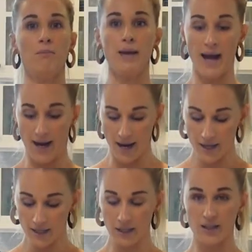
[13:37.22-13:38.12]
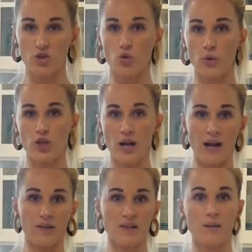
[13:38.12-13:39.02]
bag, it's going to
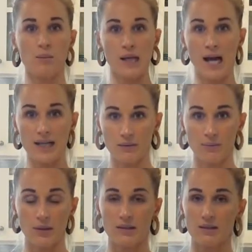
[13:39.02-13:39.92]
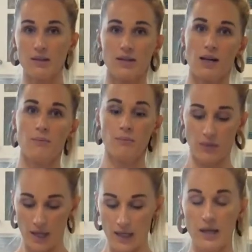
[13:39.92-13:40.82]
have some
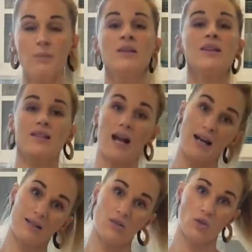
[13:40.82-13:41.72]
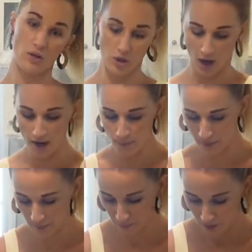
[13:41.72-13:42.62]
lemon slices on top.
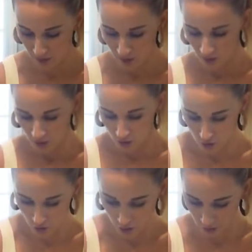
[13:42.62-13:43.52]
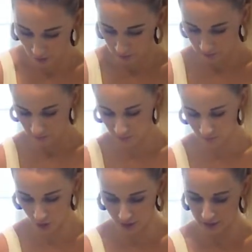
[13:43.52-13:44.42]
So
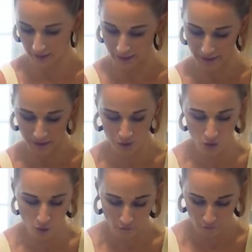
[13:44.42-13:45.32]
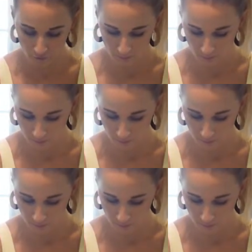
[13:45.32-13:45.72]
just cut that end off,